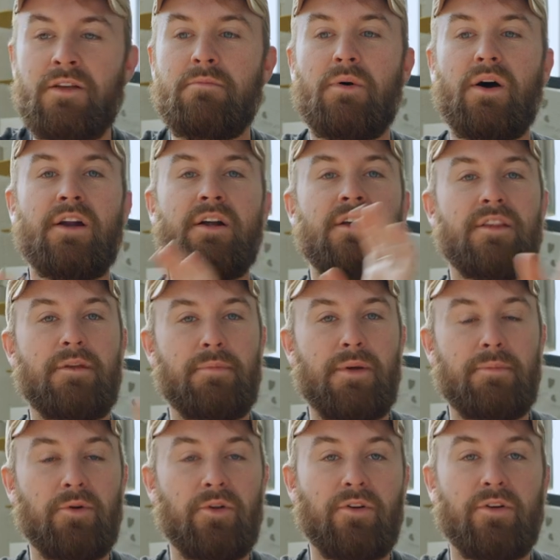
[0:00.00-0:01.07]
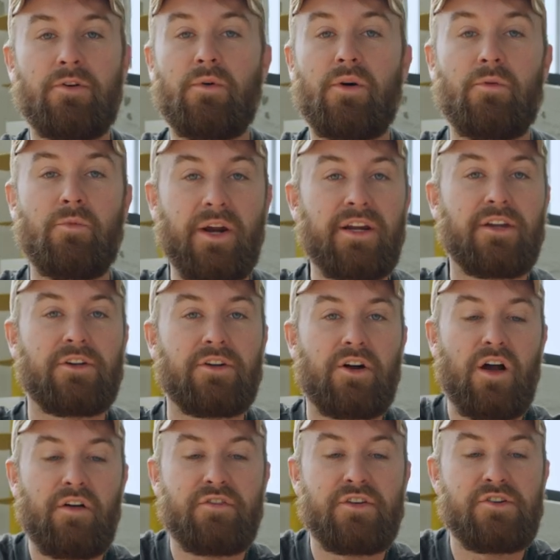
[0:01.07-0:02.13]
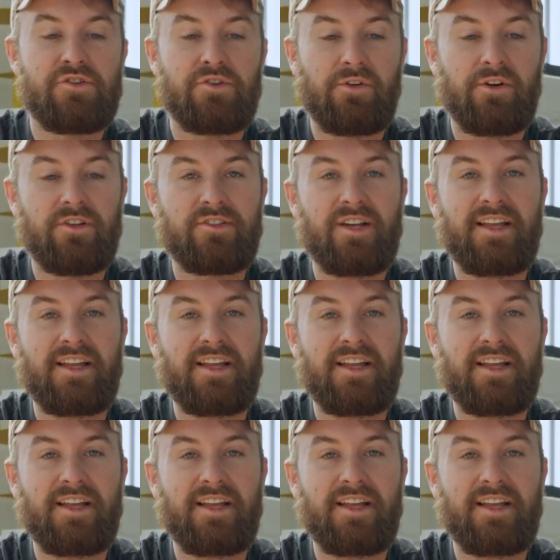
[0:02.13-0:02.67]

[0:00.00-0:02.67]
but the people who are regular coffee enjoyers,